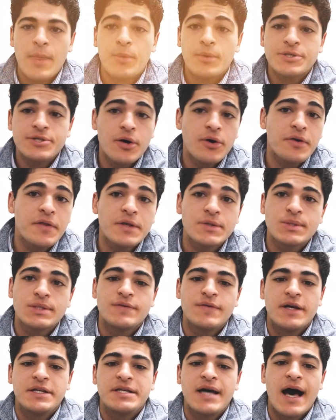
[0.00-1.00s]
the result of this
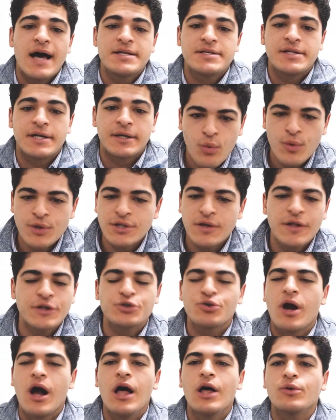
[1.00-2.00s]
is fantastic. We saw
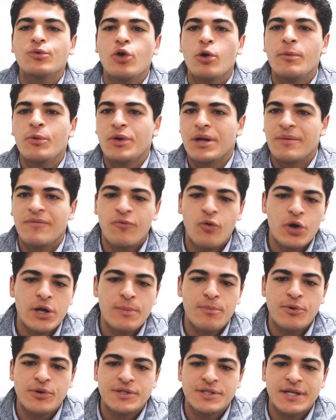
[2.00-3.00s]
that trial enrollment went up
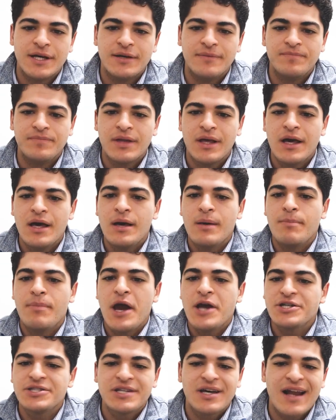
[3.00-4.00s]
40%.
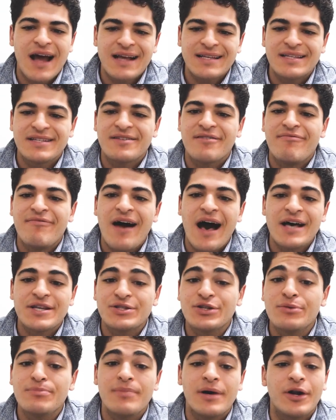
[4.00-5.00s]
Patients got access to
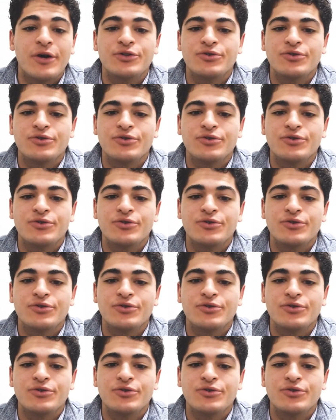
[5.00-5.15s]
faster and better